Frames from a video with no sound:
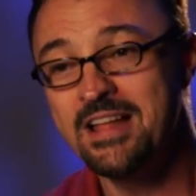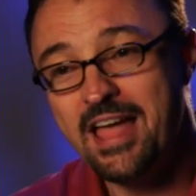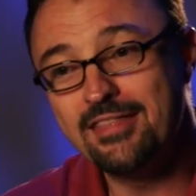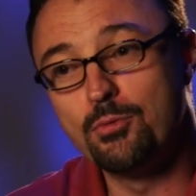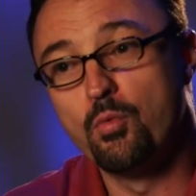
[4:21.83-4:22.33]

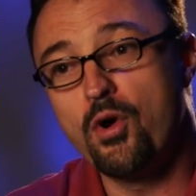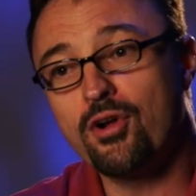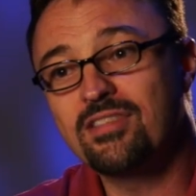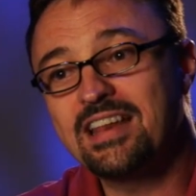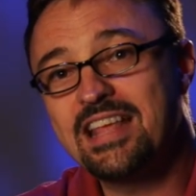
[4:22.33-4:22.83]
And the
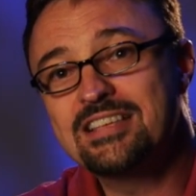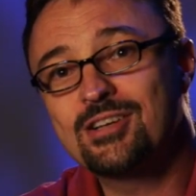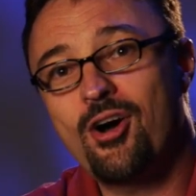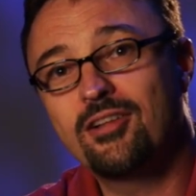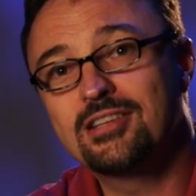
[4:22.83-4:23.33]
work that he's
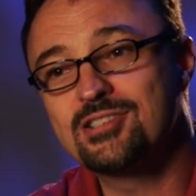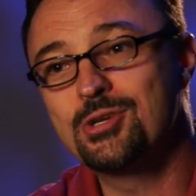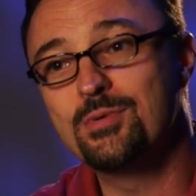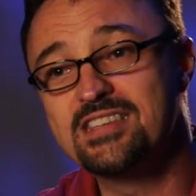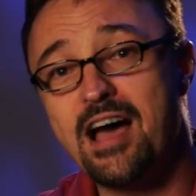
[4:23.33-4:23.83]
called us
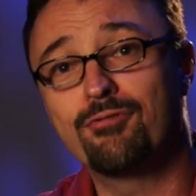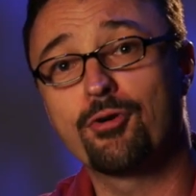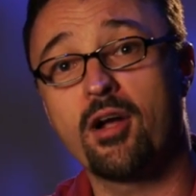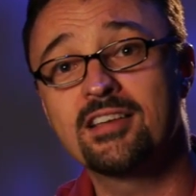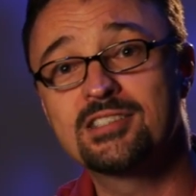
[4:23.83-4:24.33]
to is not
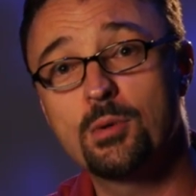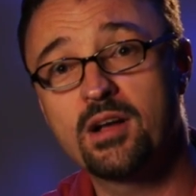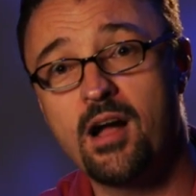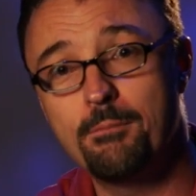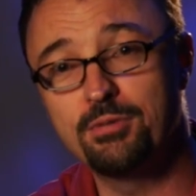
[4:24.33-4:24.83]
for us to
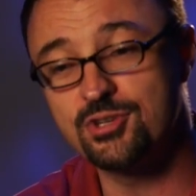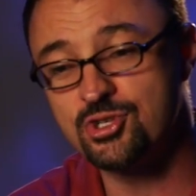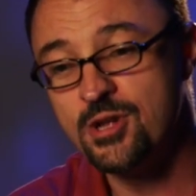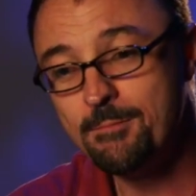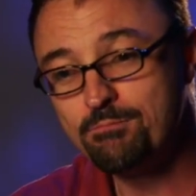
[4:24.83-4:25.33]
accomplish,